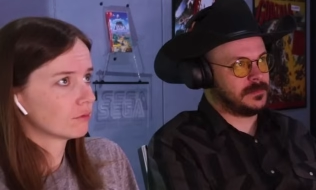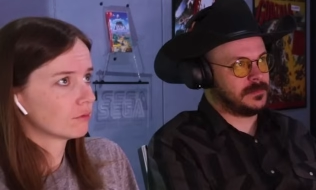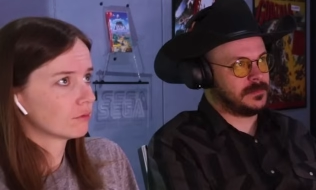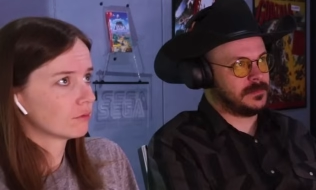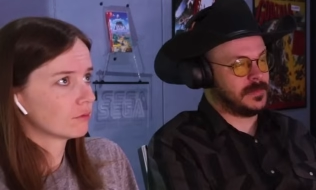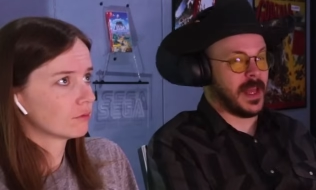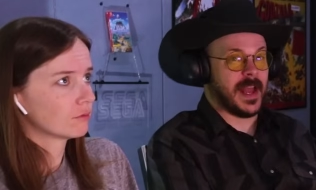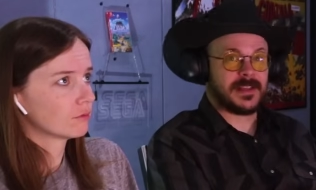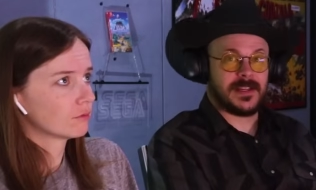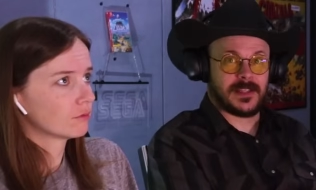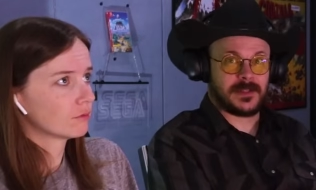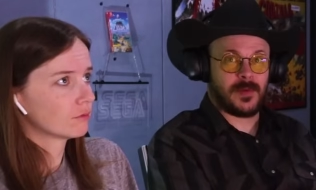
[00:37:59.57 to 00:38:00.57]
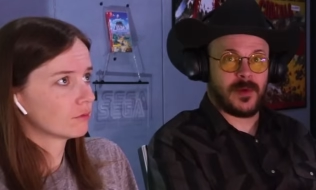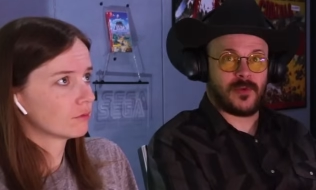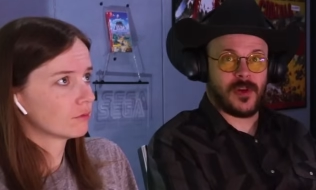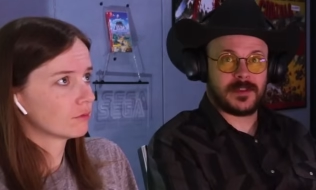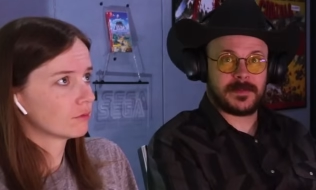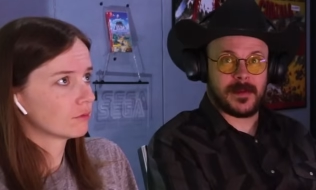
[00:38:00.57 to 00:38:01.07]
Speaker 1: little bit of. Actually, at this point,
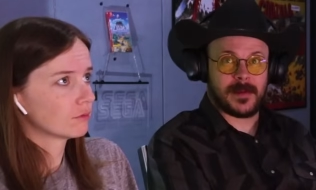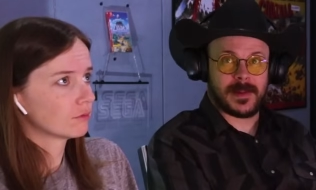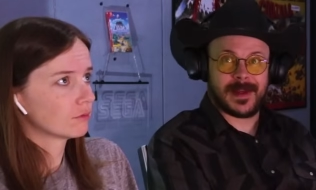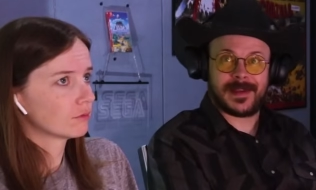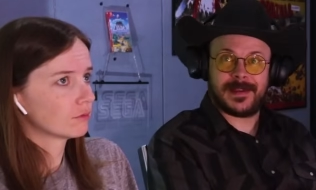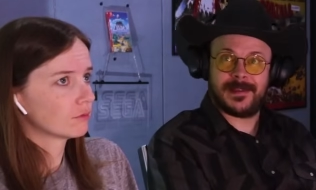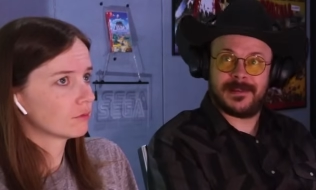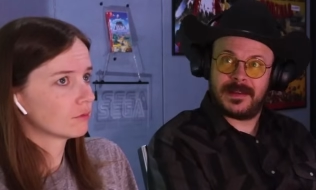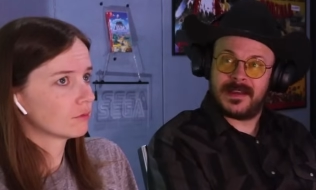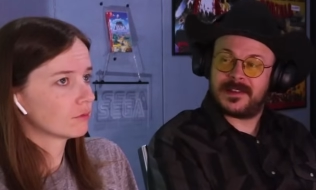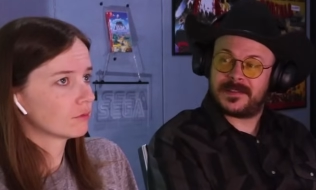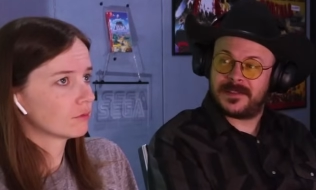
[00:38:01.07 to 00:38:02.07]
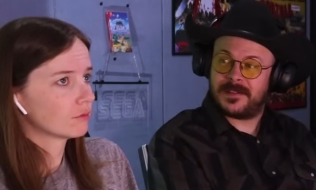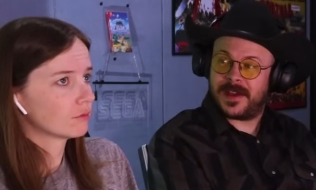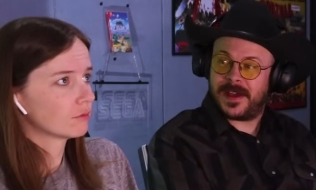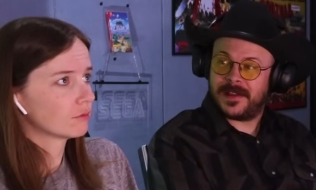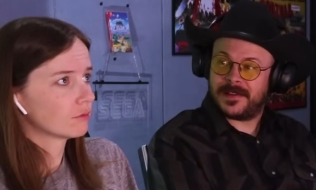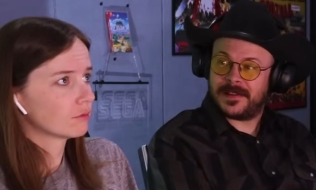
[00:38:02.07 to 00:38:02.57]
Rawls might be like, yeah, let's do
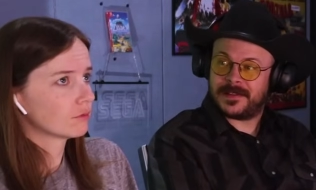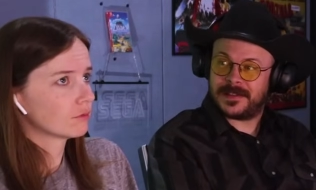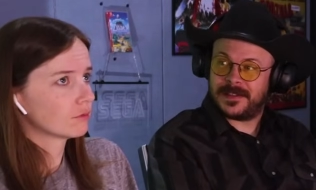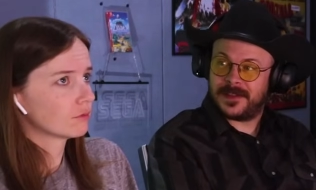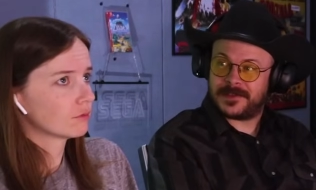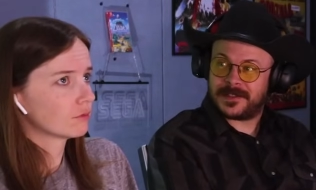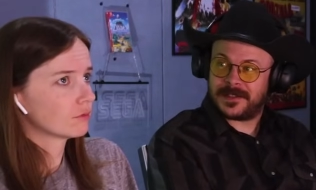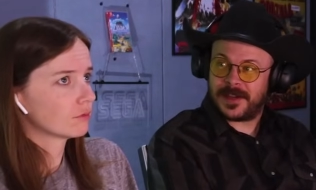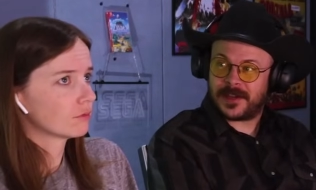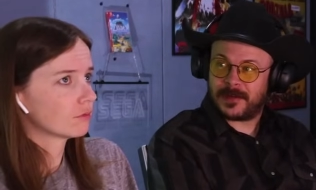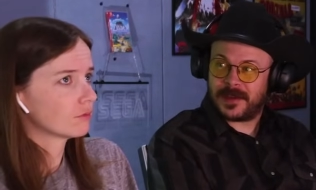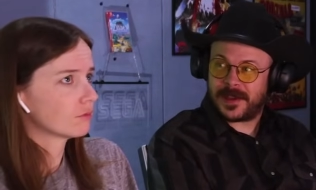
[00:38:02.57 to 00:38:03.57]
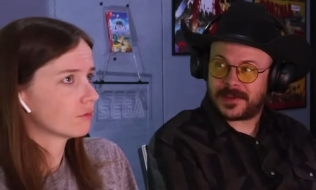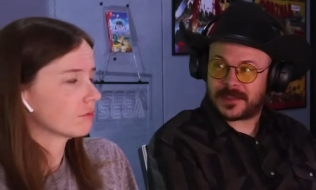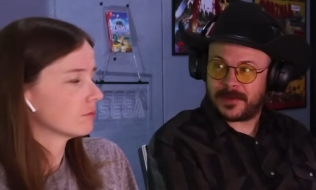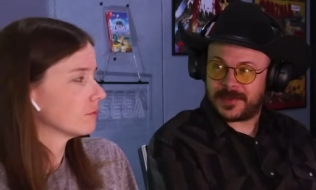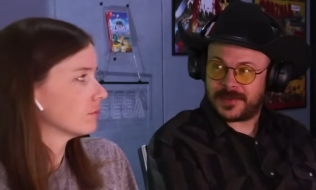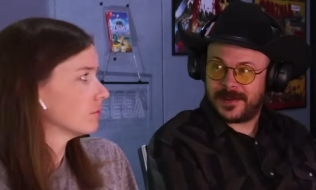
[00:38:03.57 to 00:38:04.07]
that, because he knows he's not going to be the next
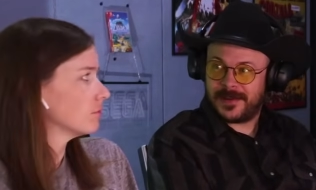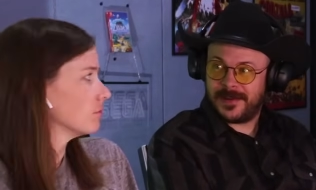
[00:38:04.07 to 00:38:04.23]
commissioner.